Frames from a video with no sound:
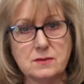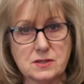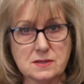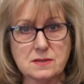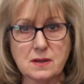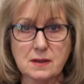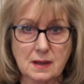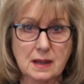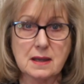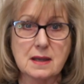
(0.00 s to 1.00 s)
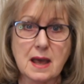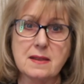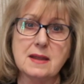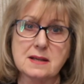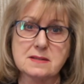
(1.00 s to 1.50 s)
just so that they can
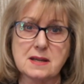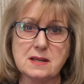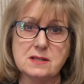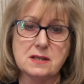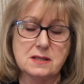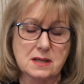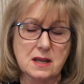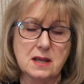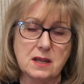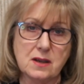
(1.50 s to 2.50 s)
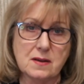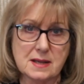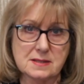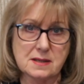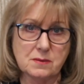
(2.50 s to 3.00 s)
get the extended
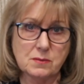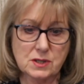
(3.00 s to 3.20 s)
ULEZ in,